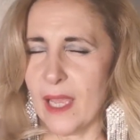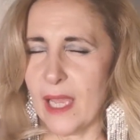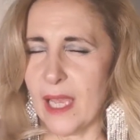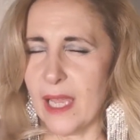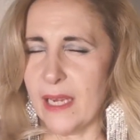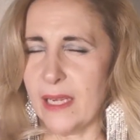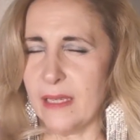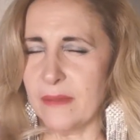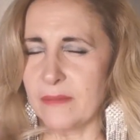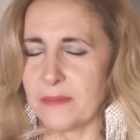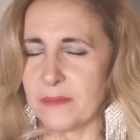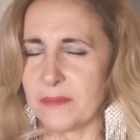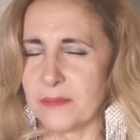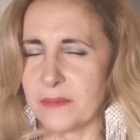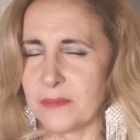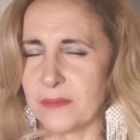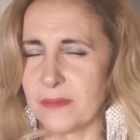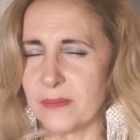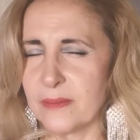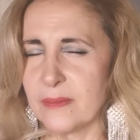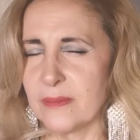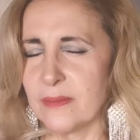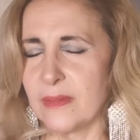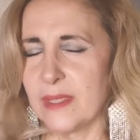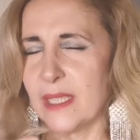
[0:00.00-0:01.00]
and
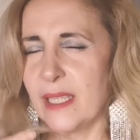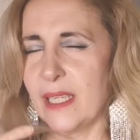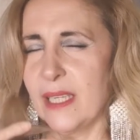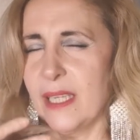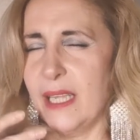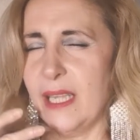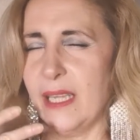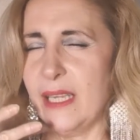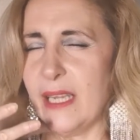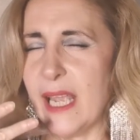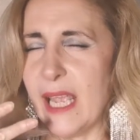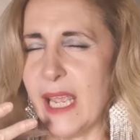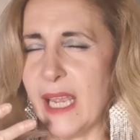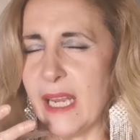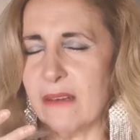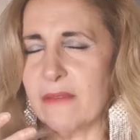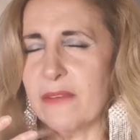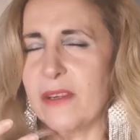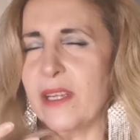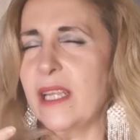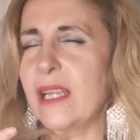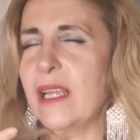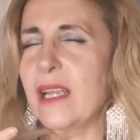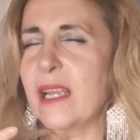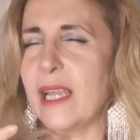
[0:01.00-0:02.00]
in
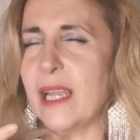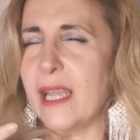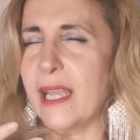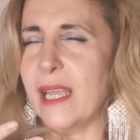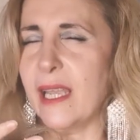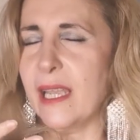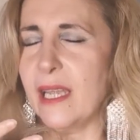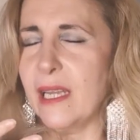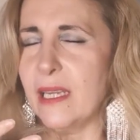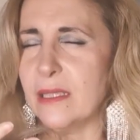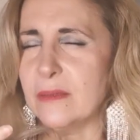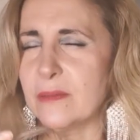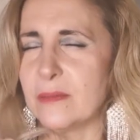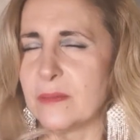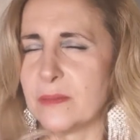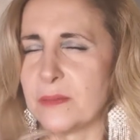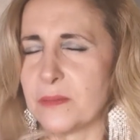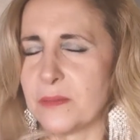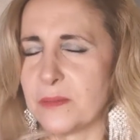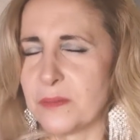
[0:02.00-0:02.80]
every inhale,